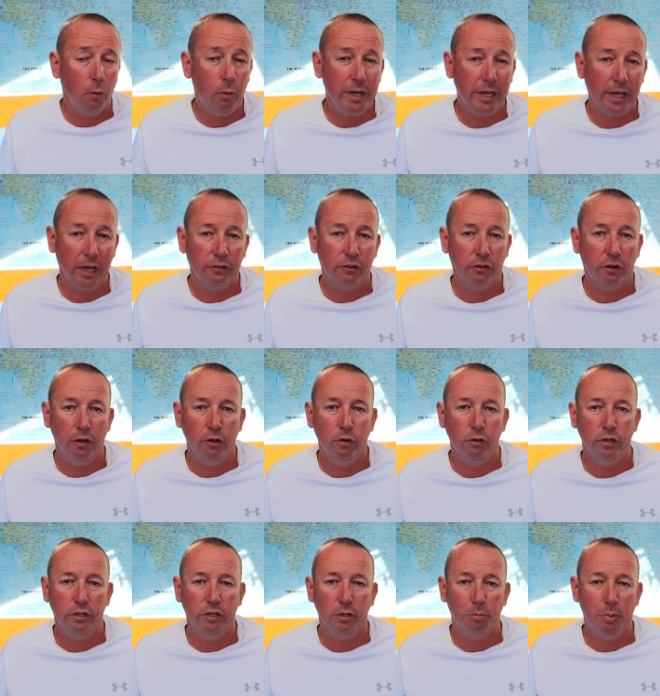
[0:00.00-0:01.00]
week after I
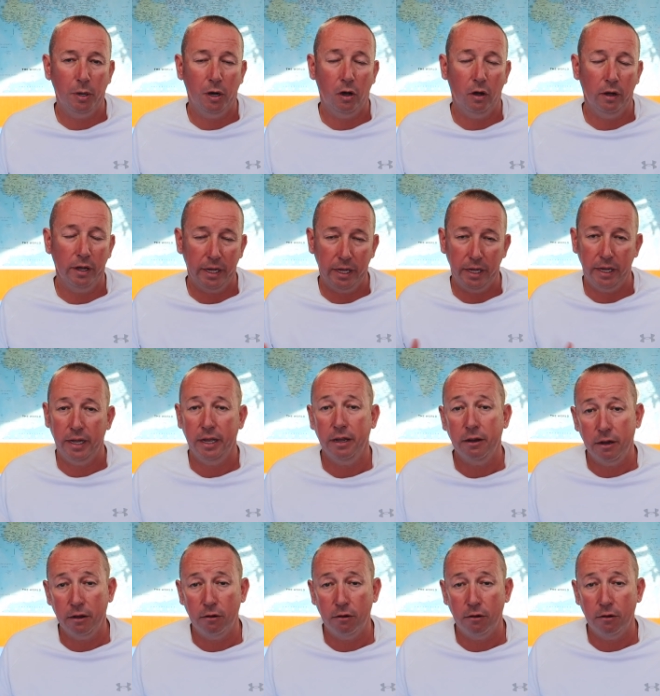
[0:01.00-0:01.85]
ordered the part, it